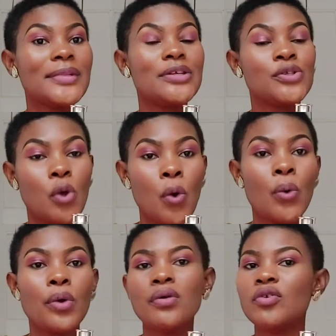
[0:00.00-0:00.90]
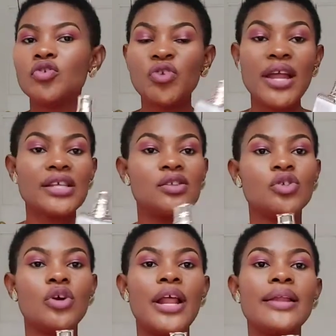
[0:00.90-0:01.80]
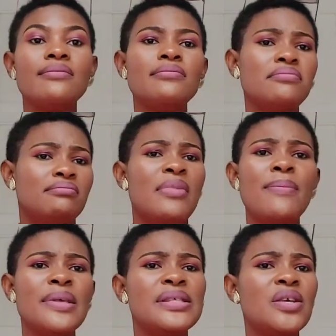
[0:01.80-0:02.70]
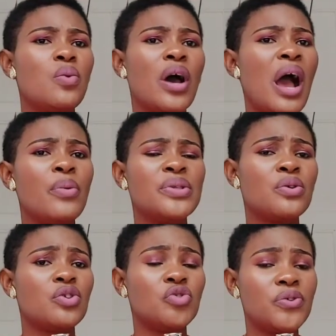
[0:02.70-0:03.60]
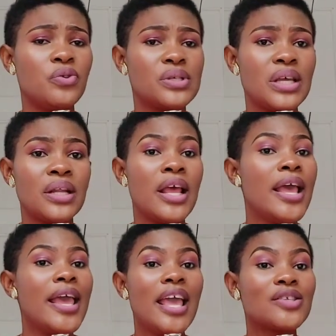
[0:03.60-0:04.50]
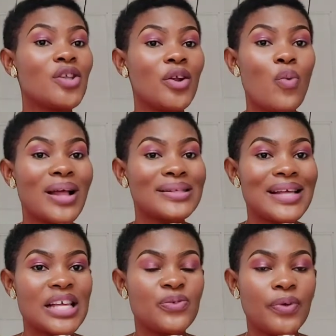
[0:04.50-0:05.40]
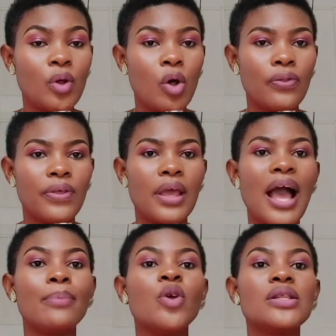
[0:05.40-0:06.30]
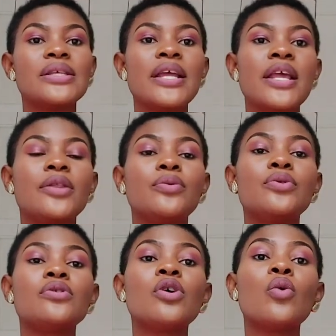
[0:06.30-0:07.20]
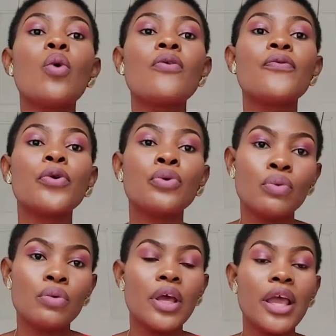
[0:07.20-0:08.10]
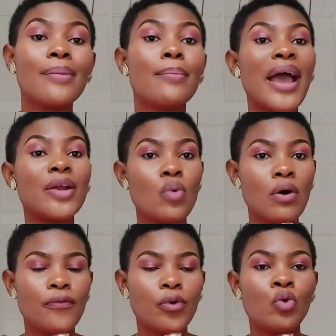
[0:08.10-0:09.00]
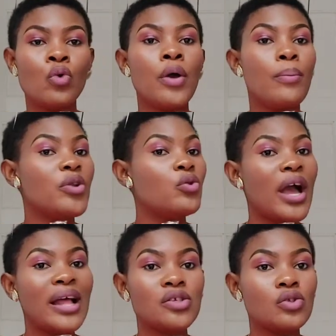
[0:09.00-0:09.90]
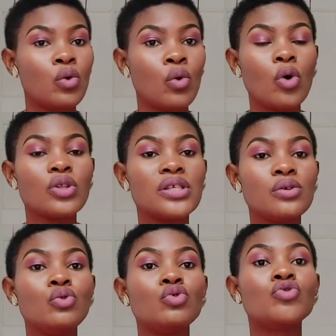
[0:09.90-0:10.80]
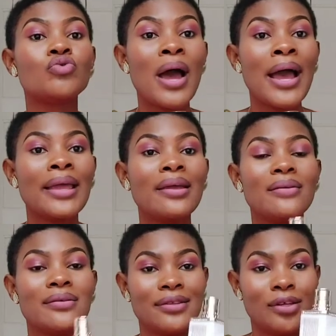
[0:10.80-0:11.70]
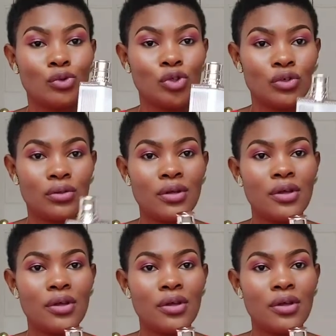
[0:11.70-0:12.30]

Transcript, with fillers: so try this lotion and maybe see what how it's going to treat your skin it's not a one size fit all thing. I'm not saying it's gonna work for you. It might work for you, but you can't know until you try the lotion.